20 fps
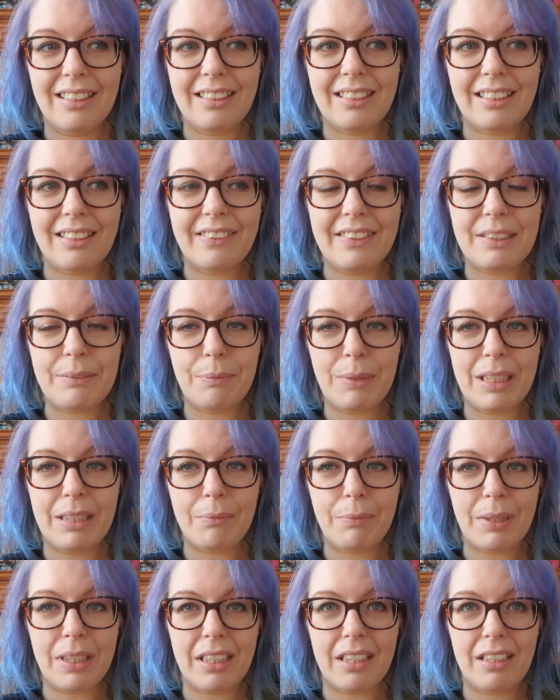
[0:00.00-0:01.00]
Like it's been a
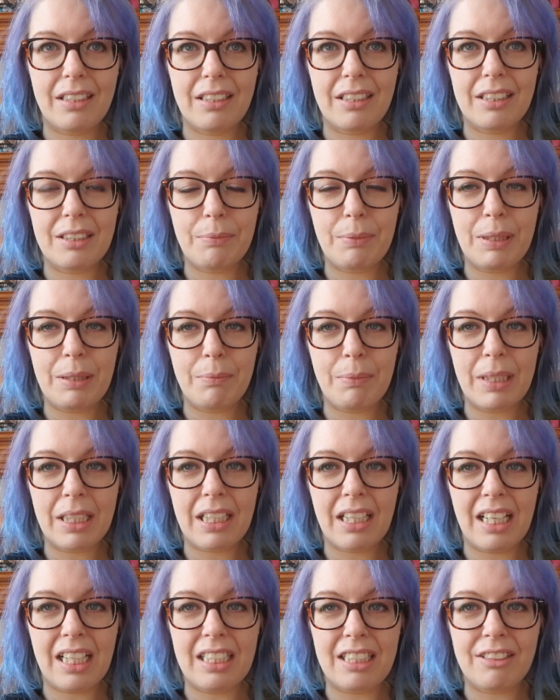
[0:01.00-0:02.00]

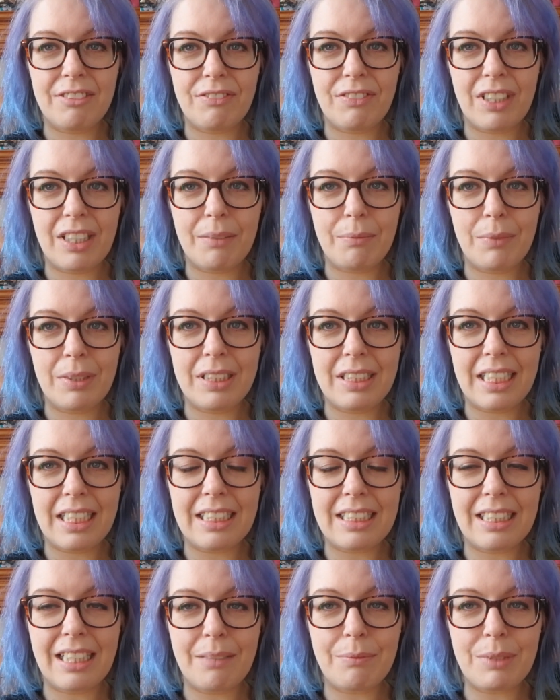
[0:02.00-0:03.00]
bit kind of
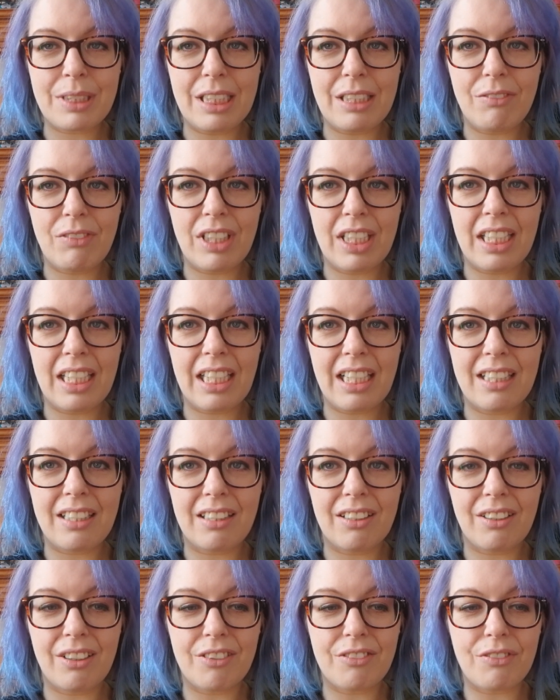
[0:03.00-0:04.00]
daytime TV and
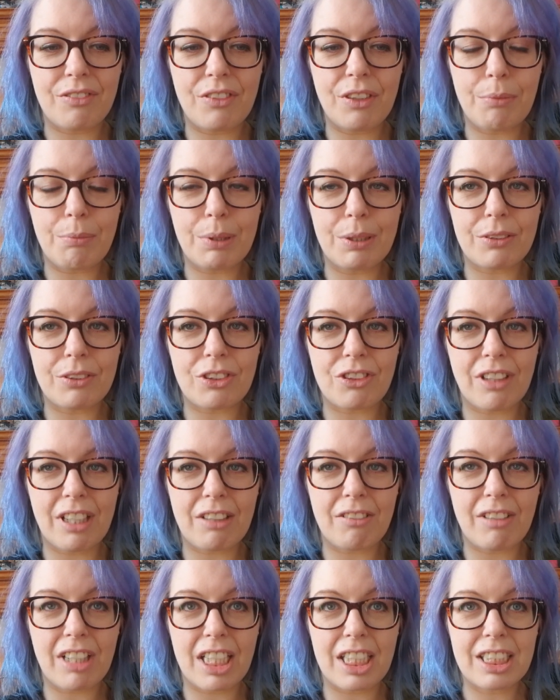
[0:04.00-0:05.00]
a lot of RuPaul's
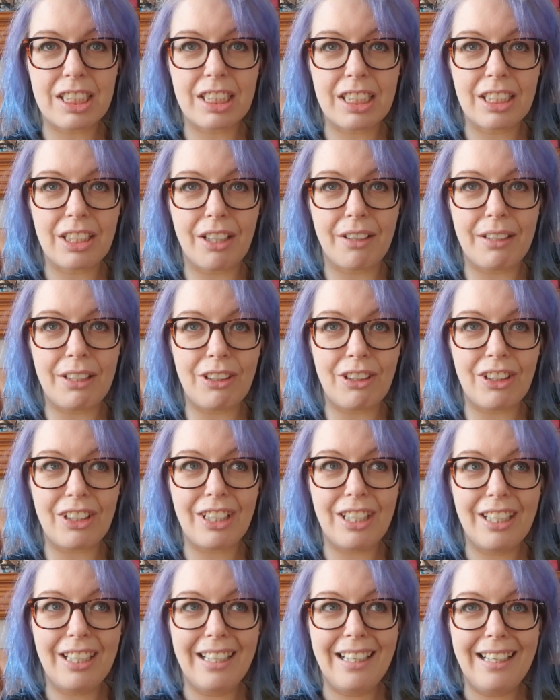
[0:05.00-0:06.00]
Drag Race going on.
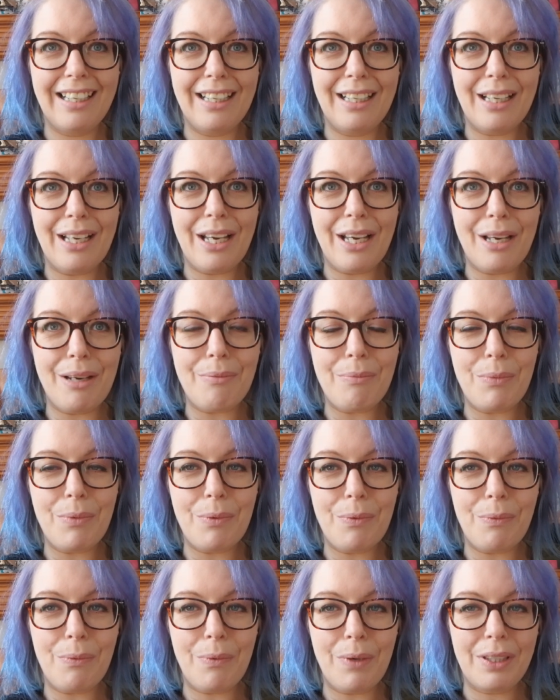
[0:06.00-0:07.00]

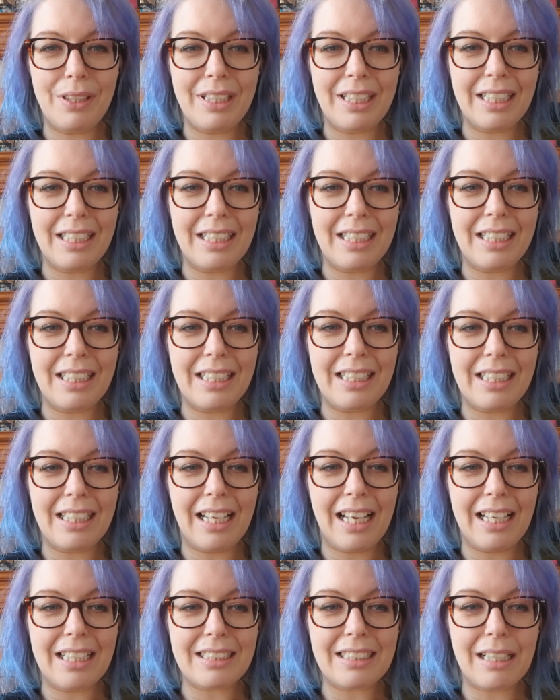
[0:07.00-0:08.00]
One thing
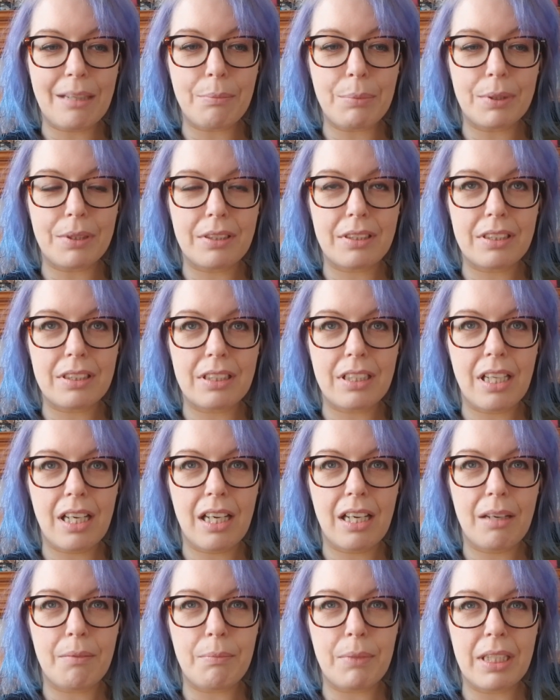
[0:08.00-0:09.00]
that has happened
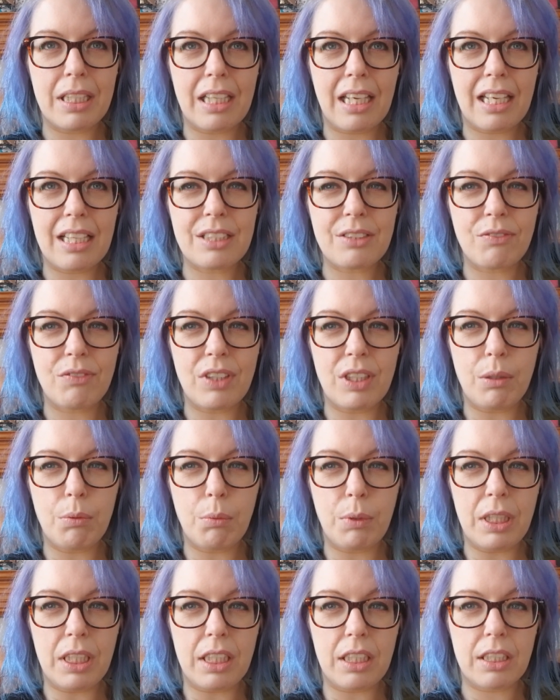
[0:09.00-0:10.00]
in the last few
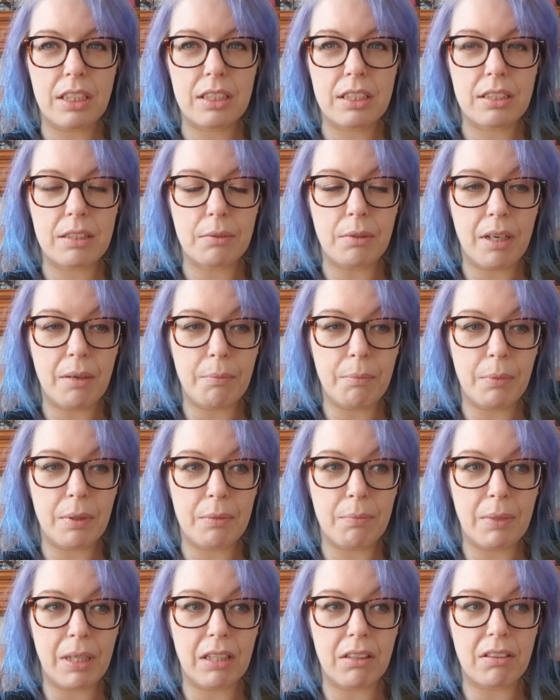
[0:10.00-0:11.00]
weeks
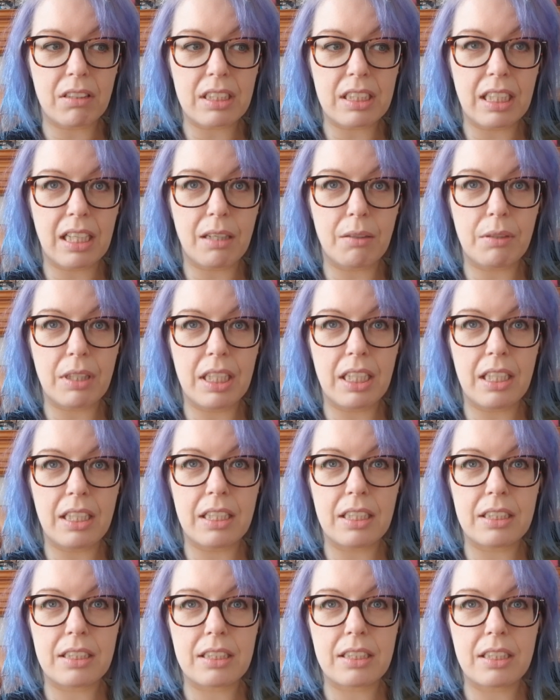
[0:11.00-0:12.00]
with my lockdown
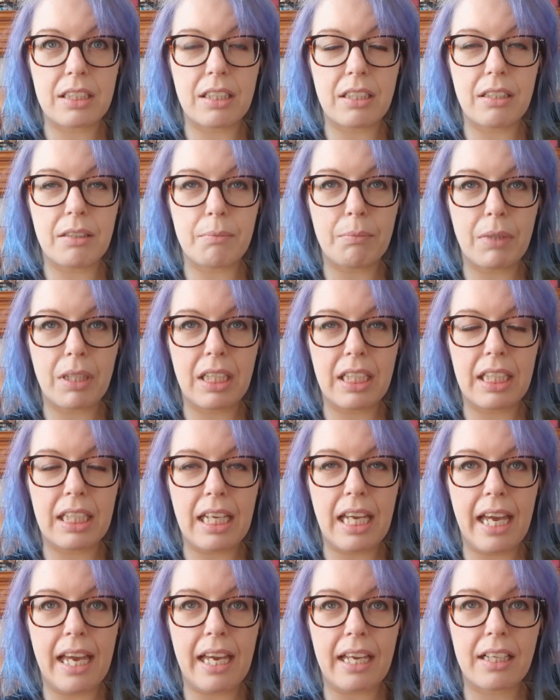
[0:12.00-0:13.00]
is that my
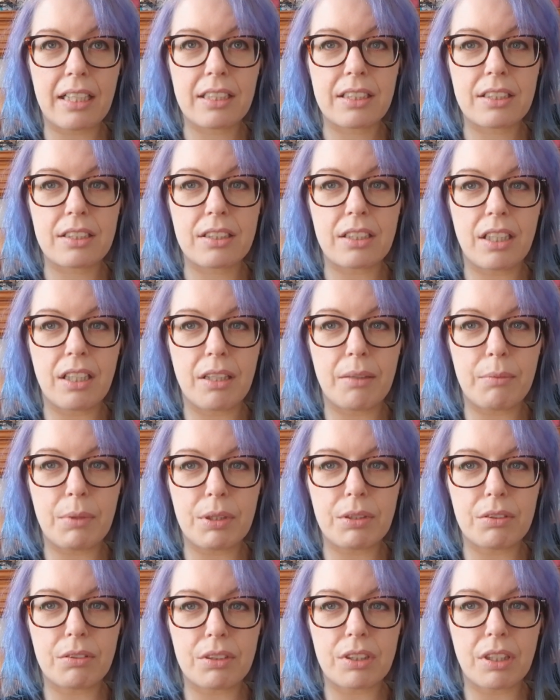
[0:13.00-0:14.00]
ex,
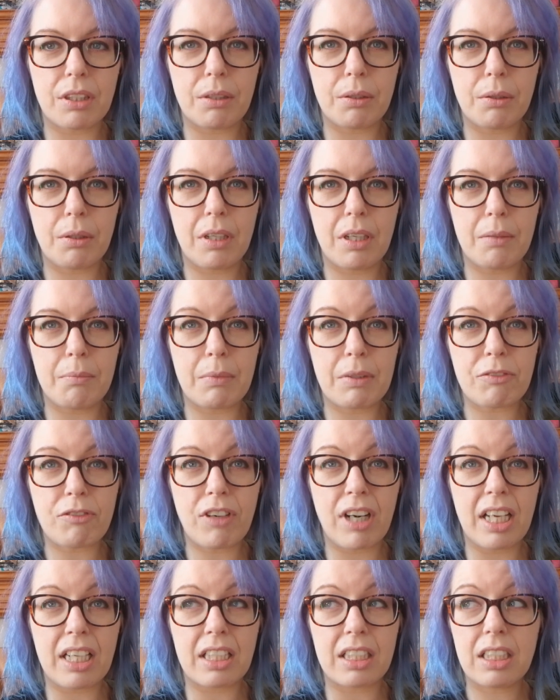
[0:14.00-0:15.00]
who's also my
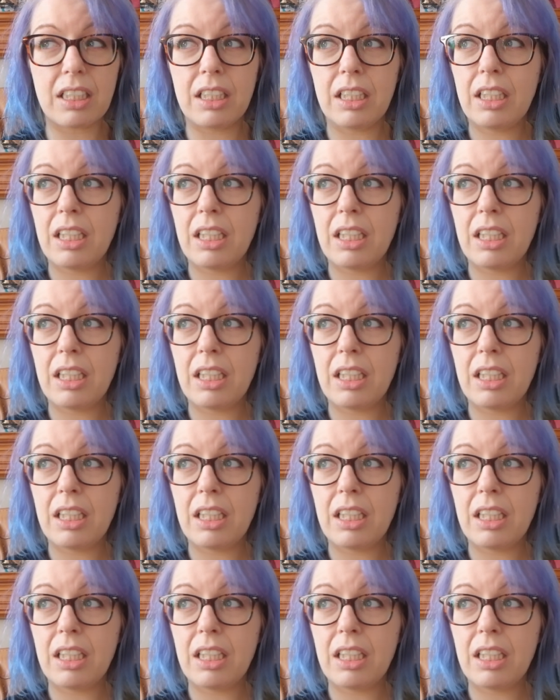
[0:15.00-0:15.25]
friend,